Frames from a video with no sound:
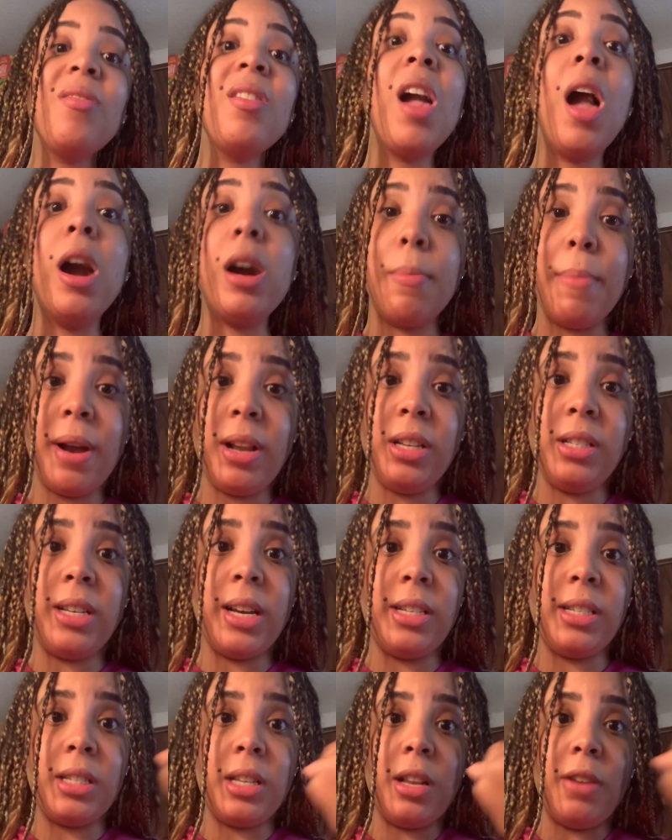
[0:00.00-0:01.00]
I could barely
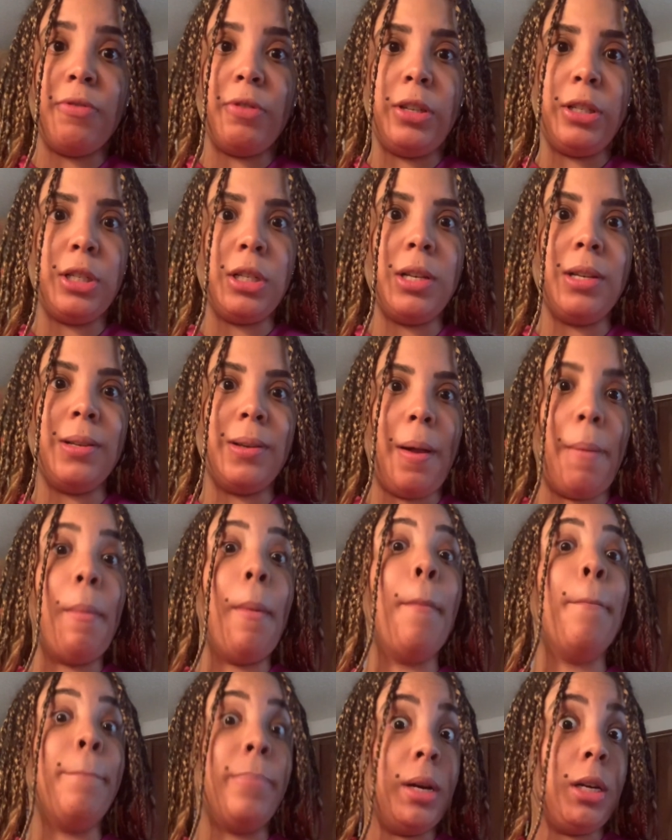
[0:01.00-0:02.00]
taste the difference. I'm
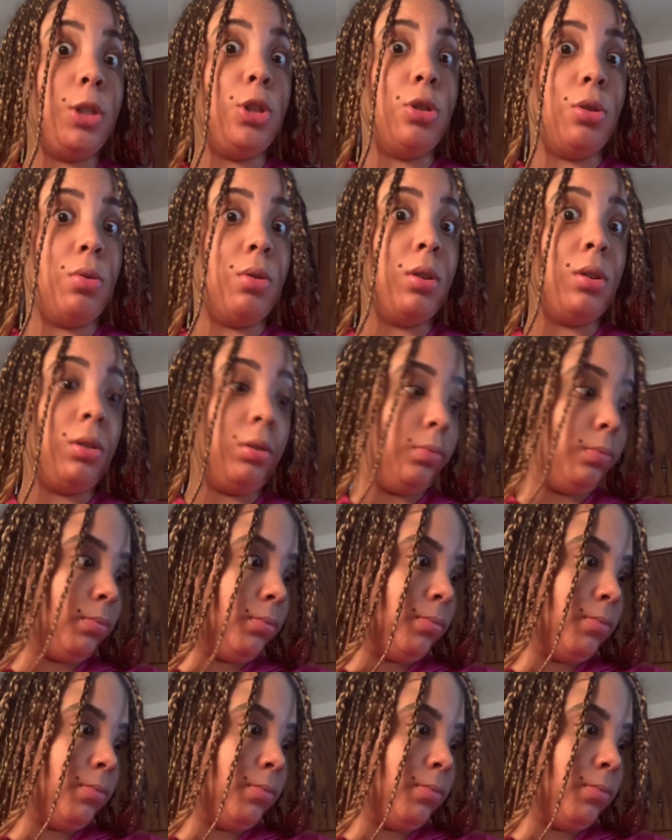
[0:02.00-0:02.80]
gonna bite your arm.